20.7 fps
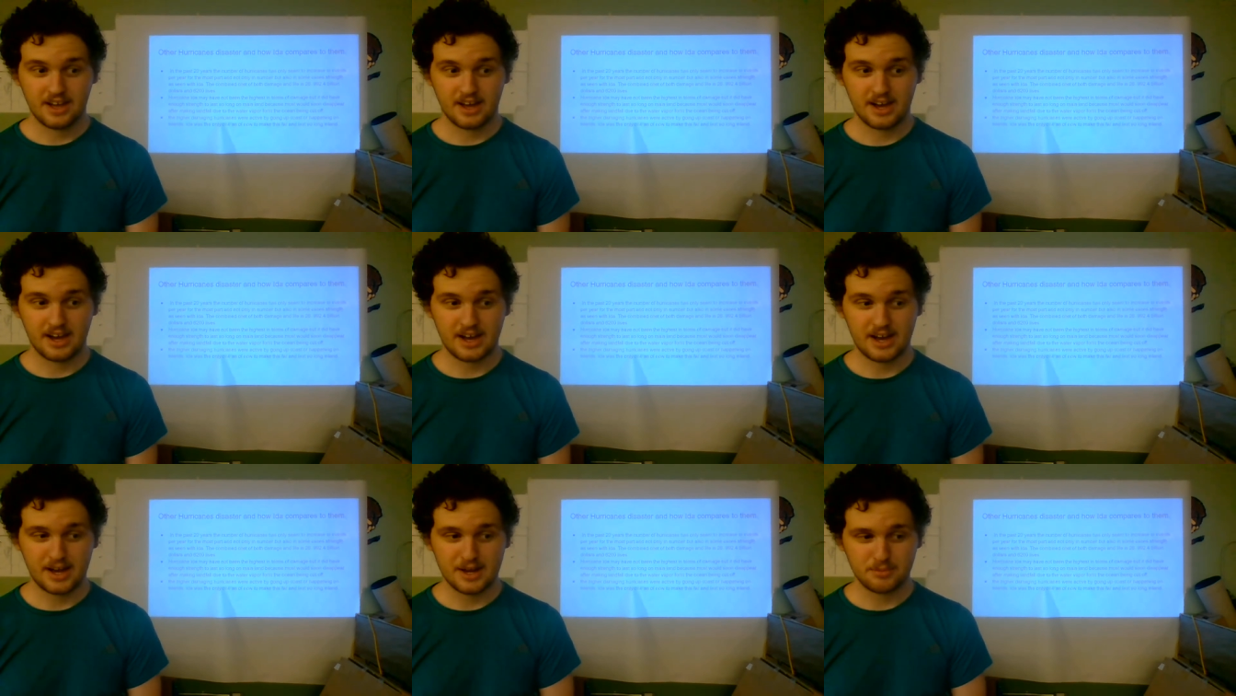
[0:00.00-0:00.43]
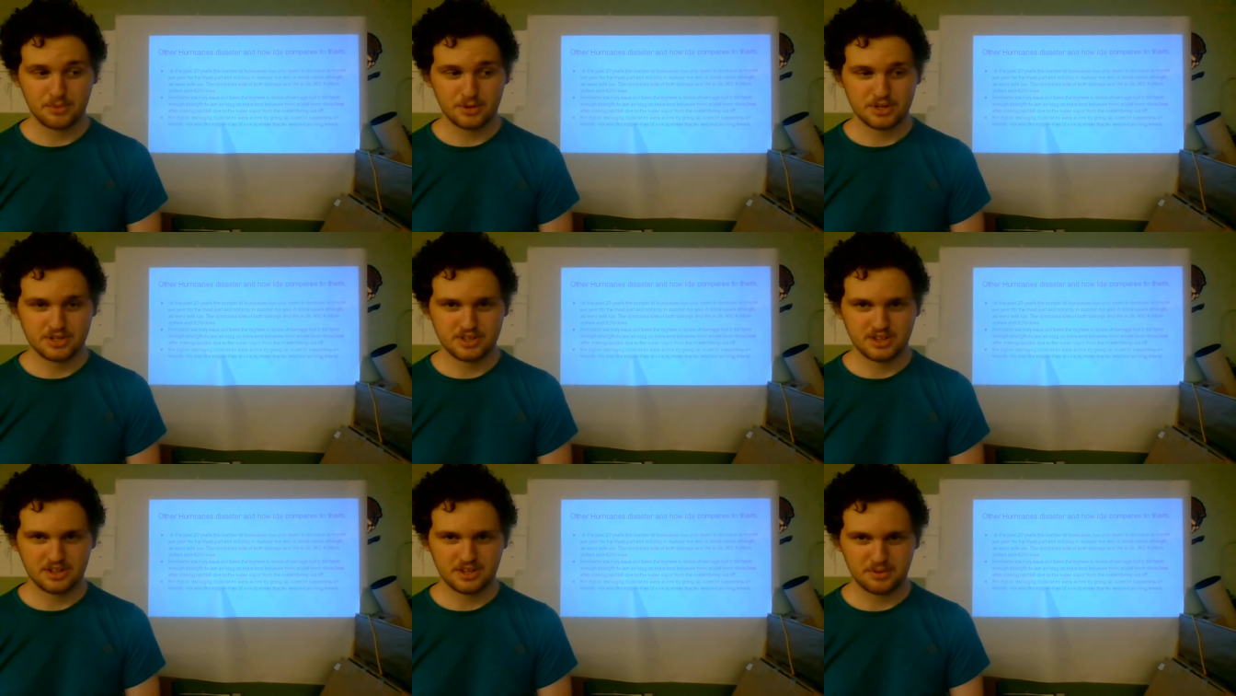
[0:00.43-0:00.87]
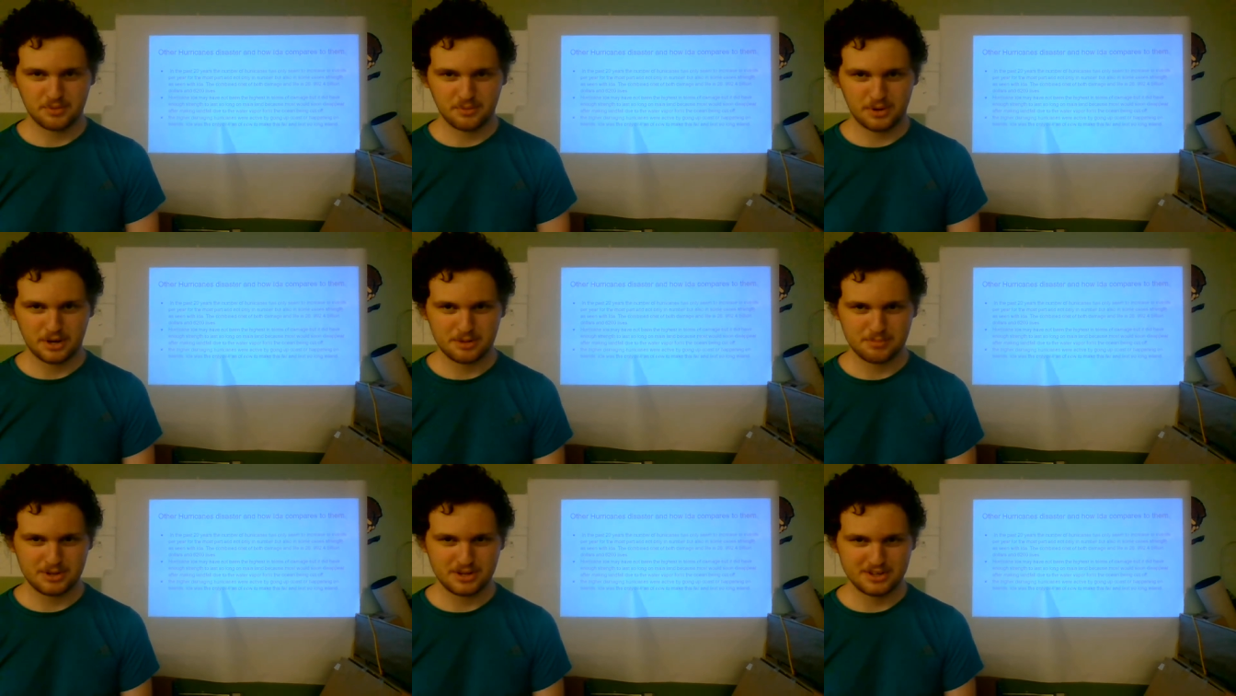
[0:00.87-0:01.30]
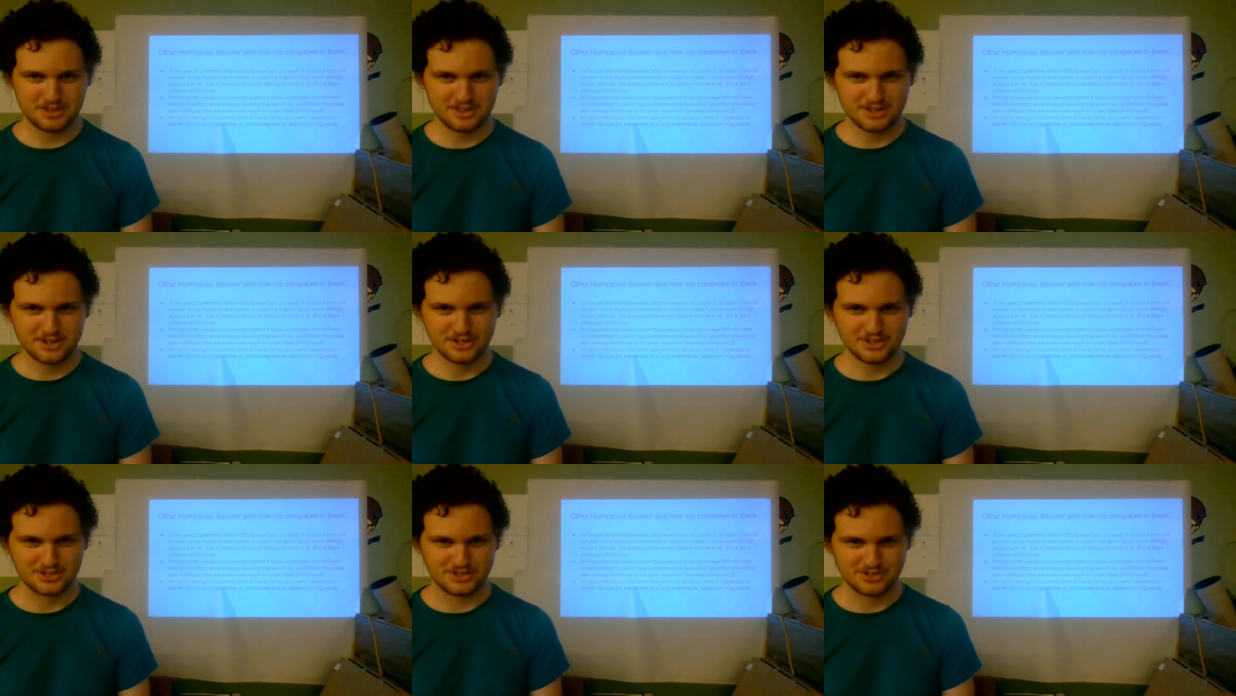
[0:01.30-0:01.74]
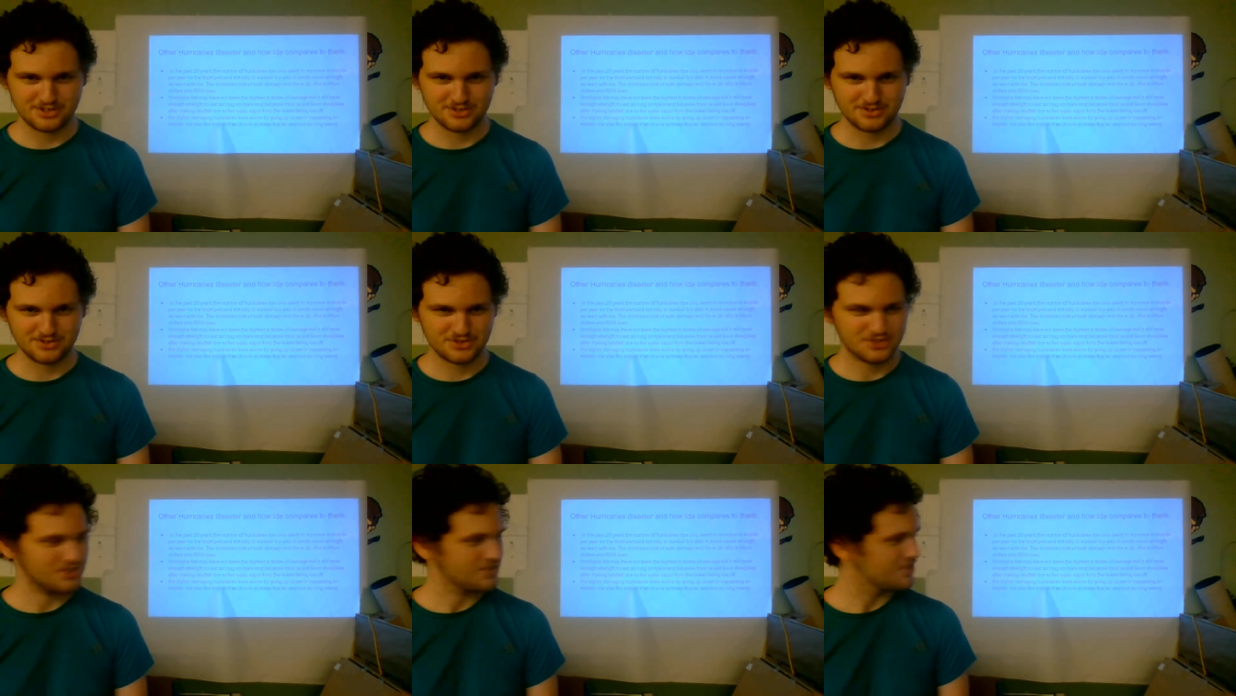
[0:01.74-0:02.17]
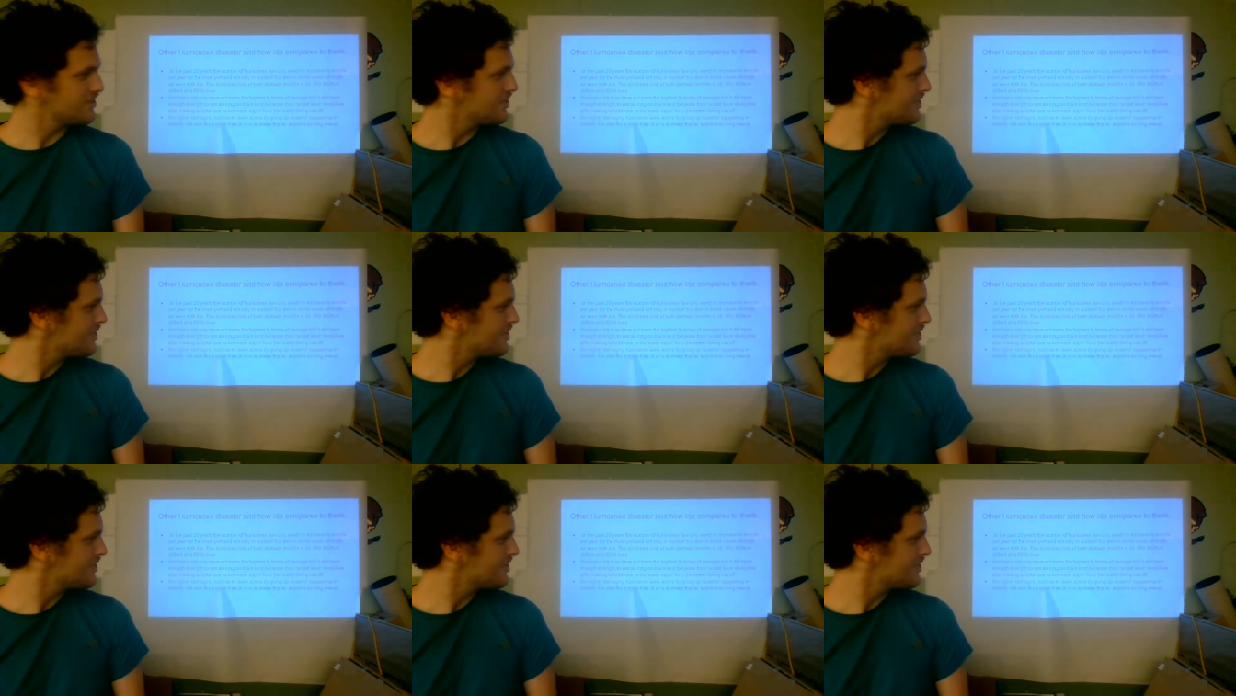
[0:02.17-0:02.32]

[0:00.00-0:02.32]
I wouldn't want to be in their shoes.